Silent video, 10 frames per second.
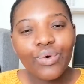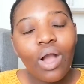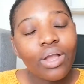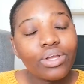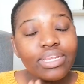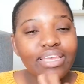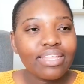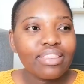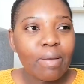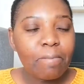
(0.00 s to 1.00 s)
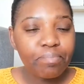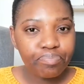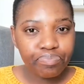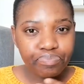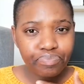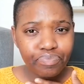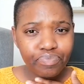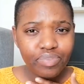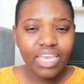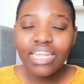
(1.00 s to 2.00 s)
I could get them
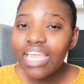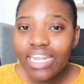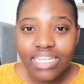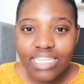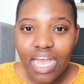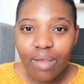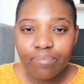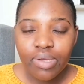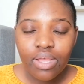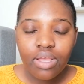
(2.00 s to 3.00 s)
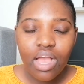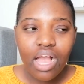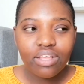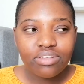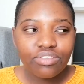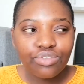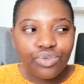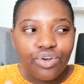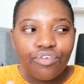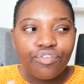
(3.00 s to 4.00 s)
at any time. I just
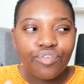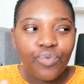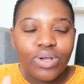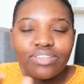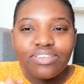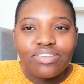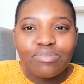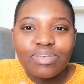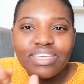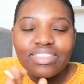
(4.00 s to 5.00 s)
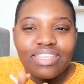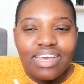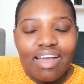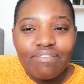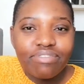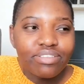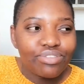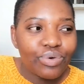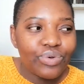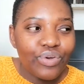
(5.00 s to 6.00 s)
sort of wanted to be in the comfort
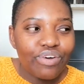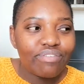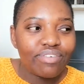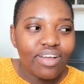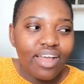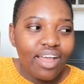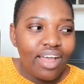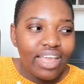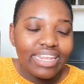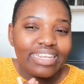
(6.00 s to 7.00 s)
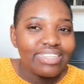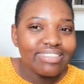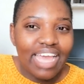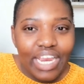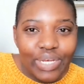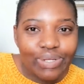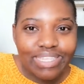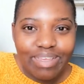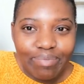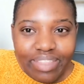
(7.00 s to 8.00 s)
zone of at least I know
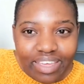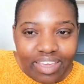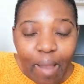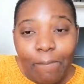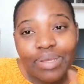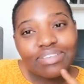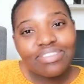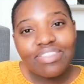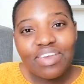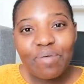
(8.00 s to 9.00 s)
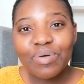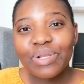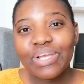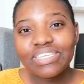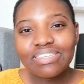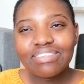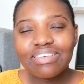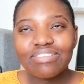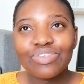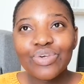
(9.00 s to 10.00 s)
something. Because the thing about questions
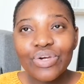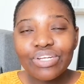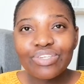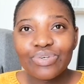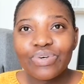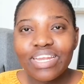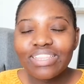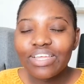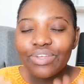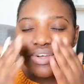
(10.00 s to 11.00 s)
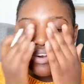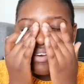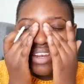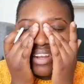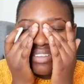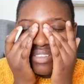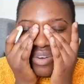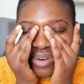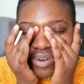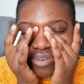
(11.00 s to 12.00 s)
is you're going to do it and then you're going to realize,
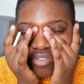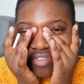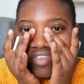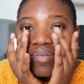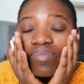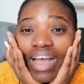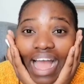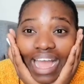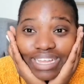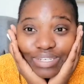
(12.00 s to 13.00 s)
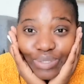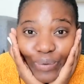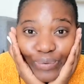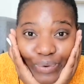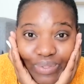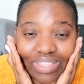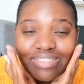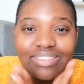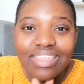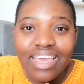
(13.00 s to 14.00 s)
oh, flip, I don't know
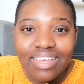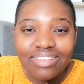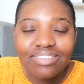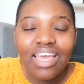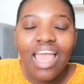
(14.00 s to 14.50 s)
these things.